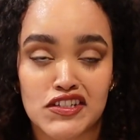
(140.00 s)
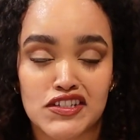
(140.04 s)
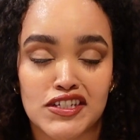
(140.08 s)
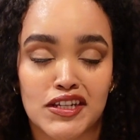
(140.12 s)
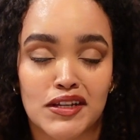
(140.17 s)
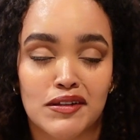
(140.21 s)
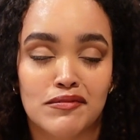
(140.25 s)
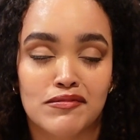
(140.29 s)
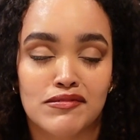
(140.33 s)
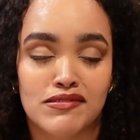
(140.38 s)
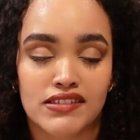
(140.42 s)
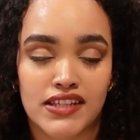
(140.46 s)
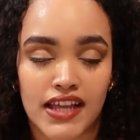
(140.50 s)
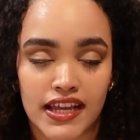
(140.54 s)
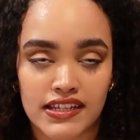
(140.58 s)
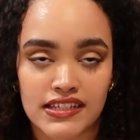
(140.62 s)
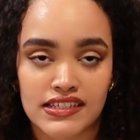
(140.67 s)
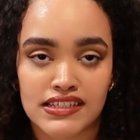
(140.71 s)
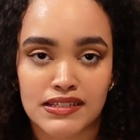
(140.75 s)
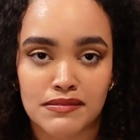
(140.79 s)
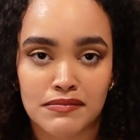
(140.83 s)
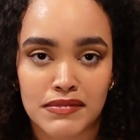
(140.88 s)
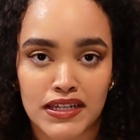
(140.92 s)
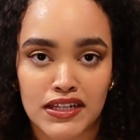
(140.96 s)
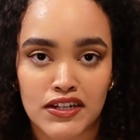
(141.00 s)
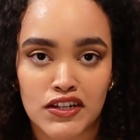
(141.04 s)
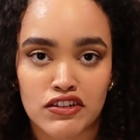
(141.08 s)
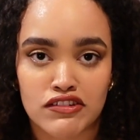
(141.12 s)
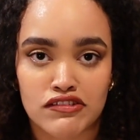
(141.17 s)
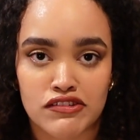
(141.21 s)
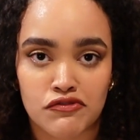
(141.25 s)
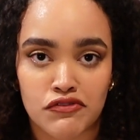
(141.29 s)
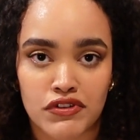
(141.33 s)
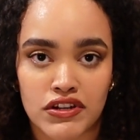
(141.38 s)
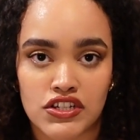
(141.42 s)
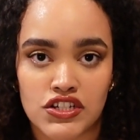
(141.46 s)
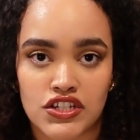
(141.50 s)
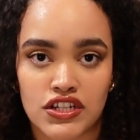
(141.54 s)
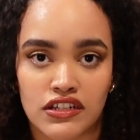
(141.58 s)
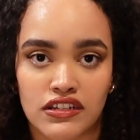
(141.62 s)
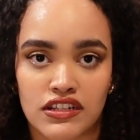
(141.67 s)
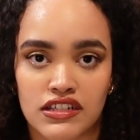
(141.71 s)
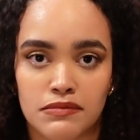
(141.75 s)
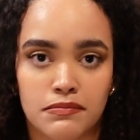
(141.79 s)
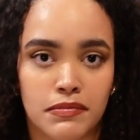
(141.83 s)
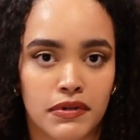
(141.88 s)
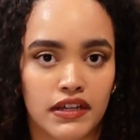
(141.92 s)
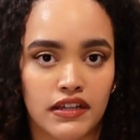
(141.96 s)
some diced tomatoes and green
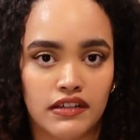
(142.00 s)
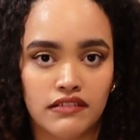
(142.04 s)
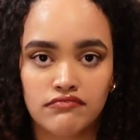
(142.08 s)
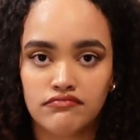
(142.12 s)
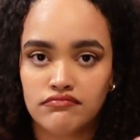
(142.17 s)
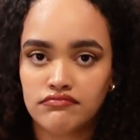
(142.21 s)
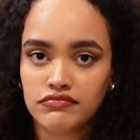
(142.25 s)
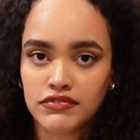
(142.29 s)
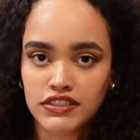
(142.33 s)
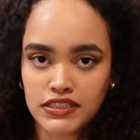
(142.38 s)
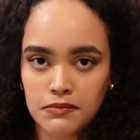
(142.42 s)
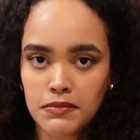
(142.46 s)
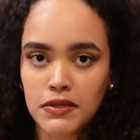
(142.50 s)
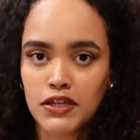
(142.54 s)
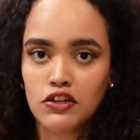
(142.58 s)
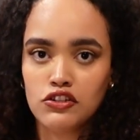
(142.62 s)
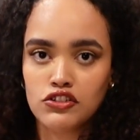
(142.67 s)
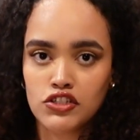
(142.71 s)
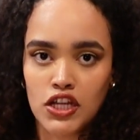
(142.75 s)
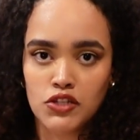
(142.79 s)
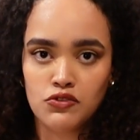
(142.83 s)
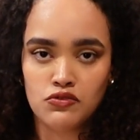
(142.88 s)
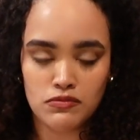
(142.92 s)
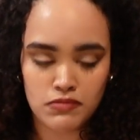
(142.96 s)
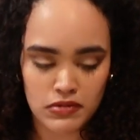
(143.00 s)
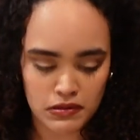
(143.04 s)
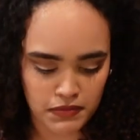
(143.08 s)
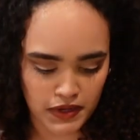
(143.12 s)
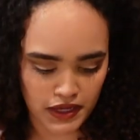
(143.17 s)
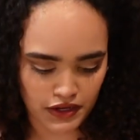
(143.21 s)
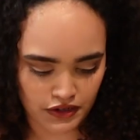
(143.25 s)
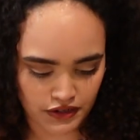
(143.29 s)
chilies, but tomato sauce would be better.